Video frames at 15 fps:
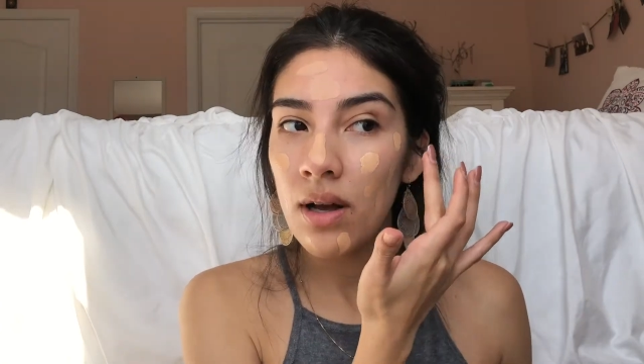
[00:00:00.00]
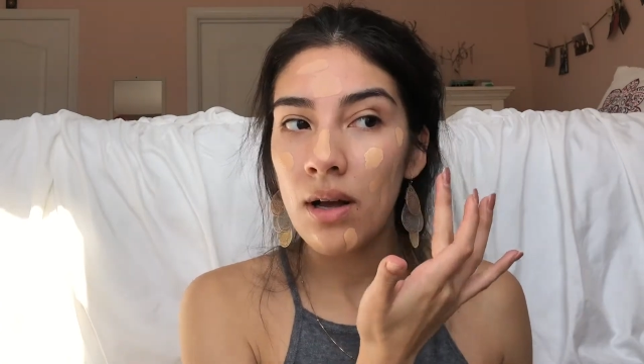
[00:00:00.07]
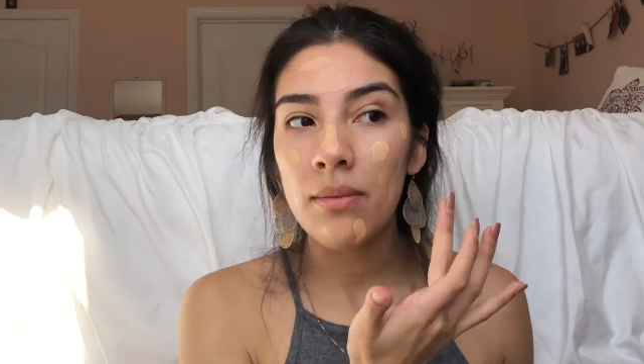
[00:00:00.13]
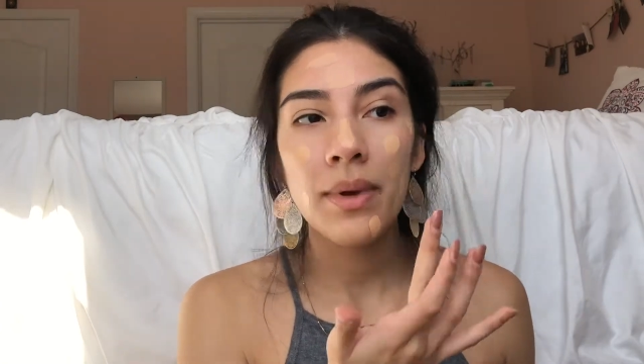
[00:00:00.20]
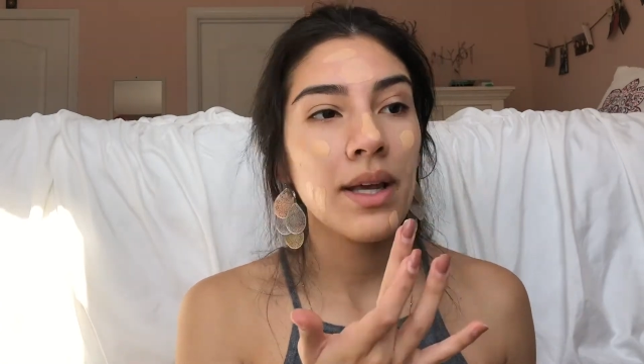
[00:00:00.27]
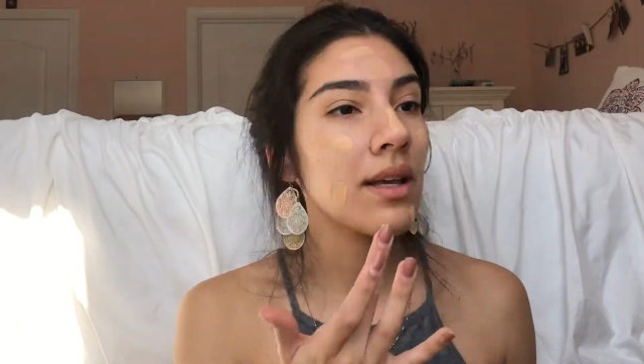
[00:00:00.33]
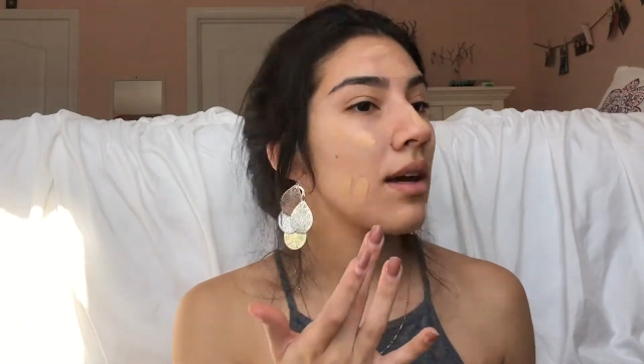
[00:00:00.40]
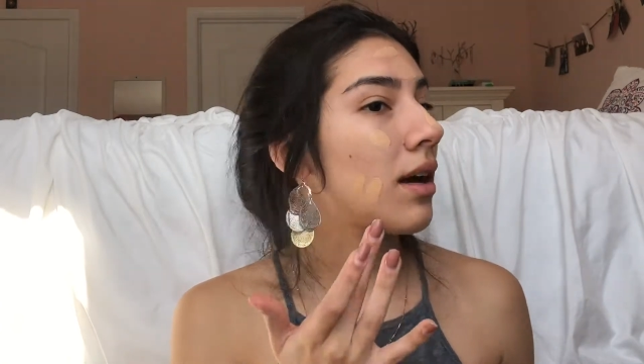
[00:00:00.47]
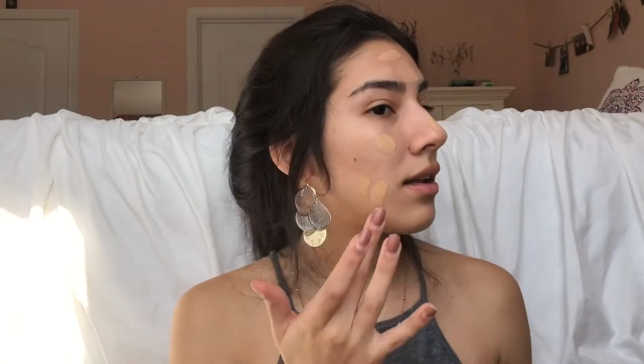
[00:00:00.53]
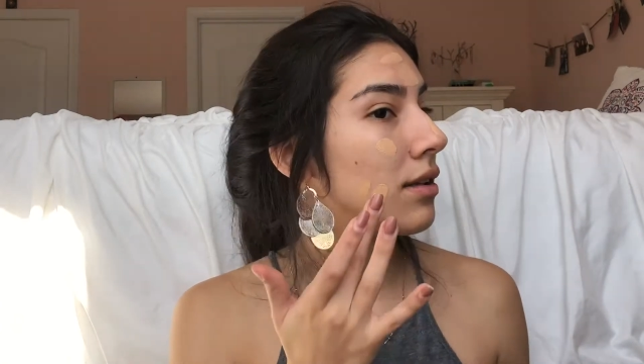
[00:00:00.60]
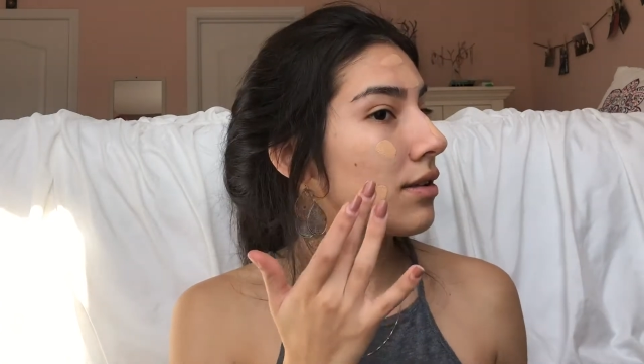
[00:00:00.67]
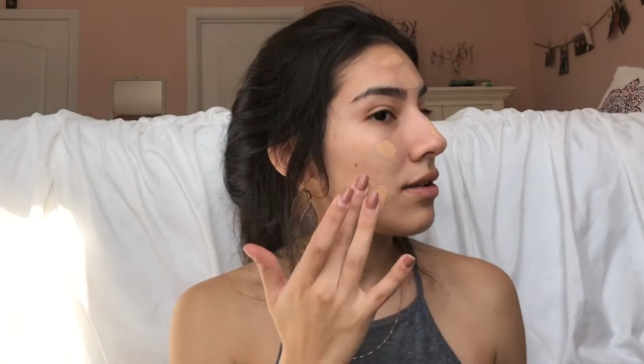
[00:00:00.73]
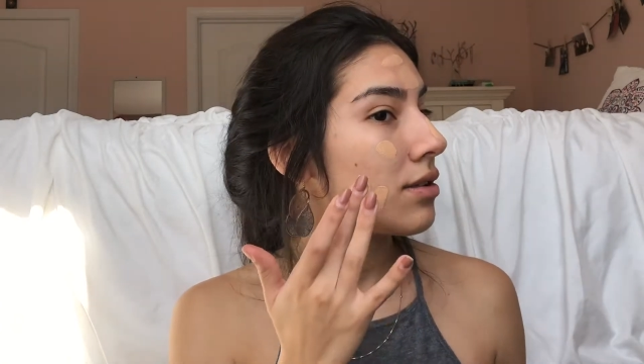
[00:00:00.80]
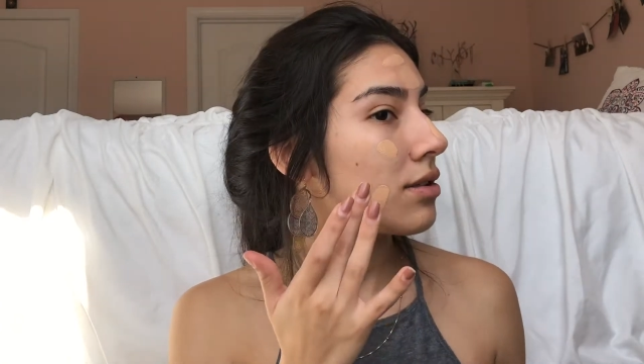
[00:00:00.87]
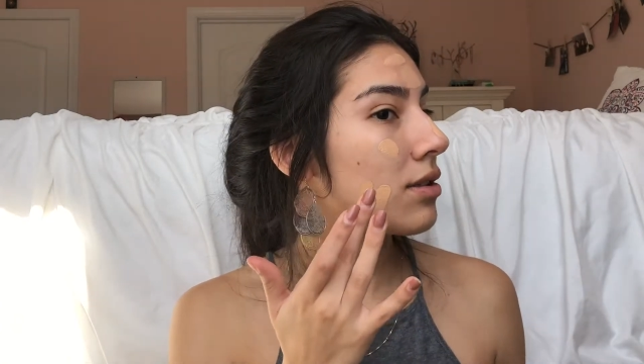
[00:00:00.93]
all my
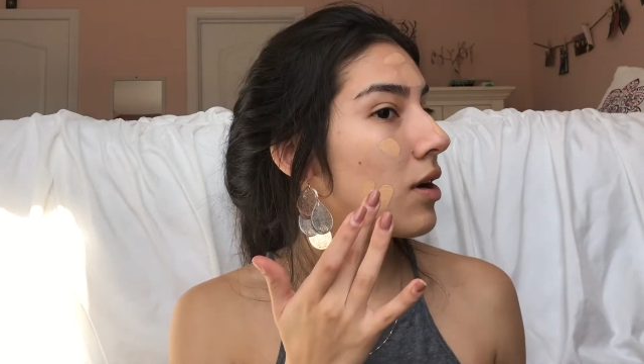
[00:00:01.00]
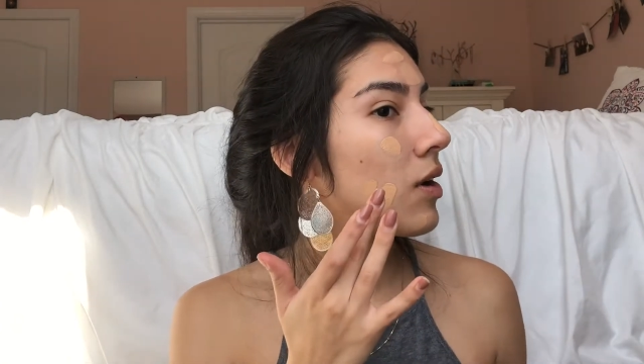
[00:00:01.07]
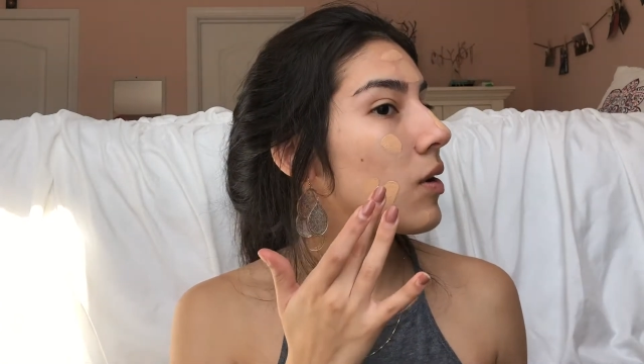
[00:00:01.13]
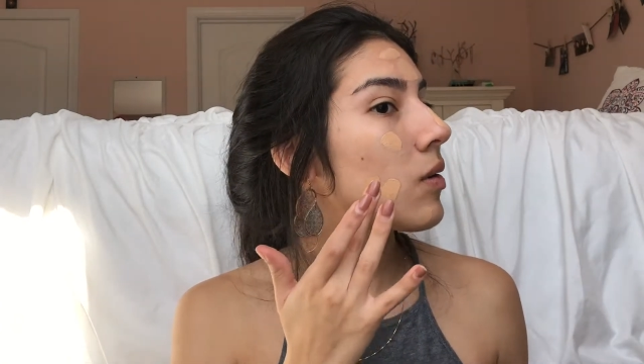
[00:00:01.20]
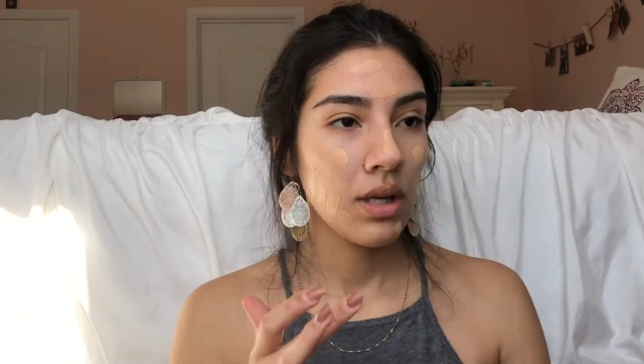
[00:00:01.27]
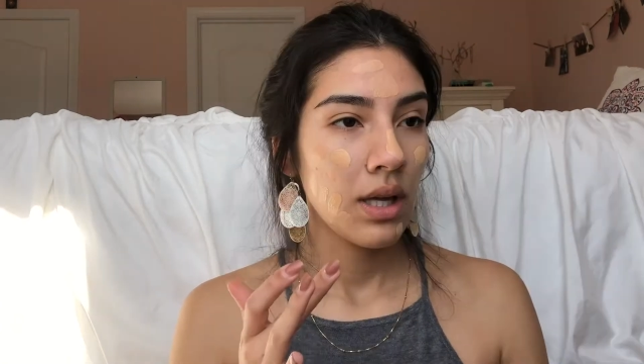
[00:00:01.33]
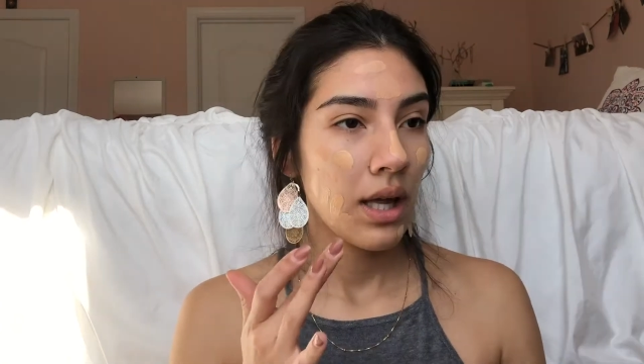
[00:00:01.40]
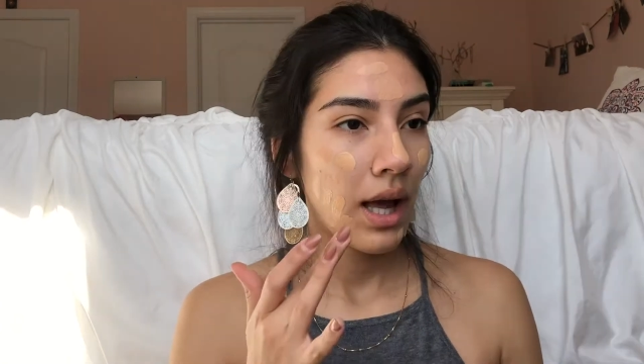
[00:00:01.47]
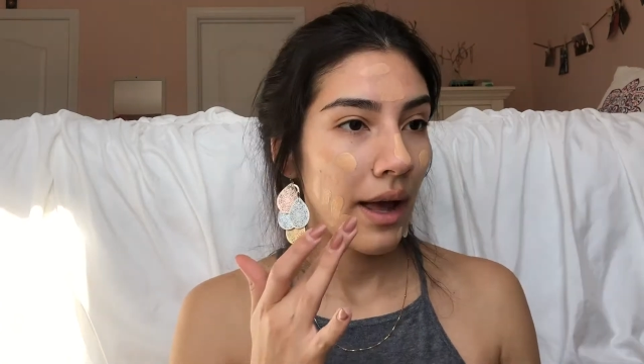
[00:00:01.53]
colors show.